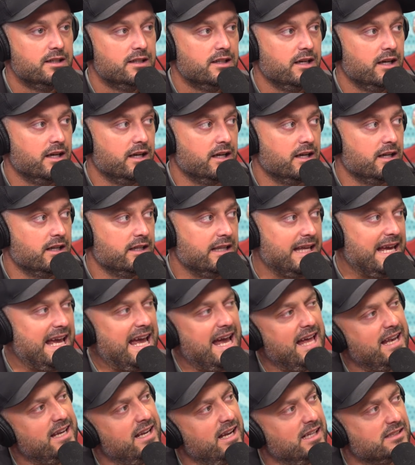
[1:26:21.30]
They
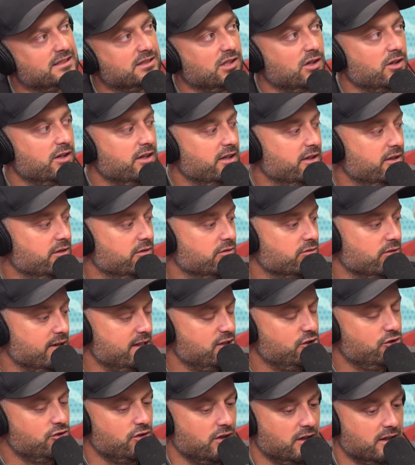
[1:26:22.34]
had it. I saw it at a
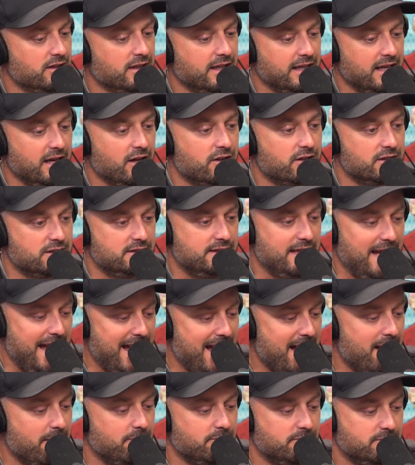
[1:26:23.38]
restaurant, like on a
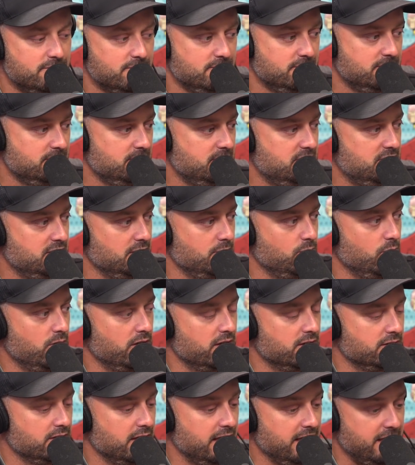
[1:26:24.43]
tap
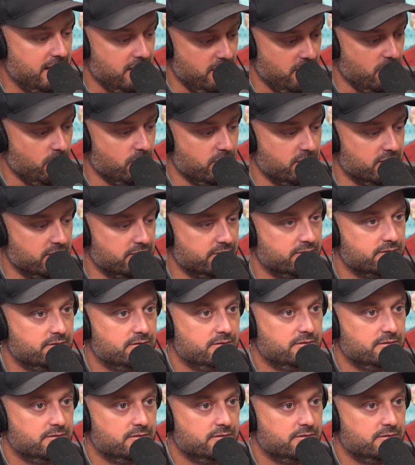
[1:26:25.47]
somewhere, like in the.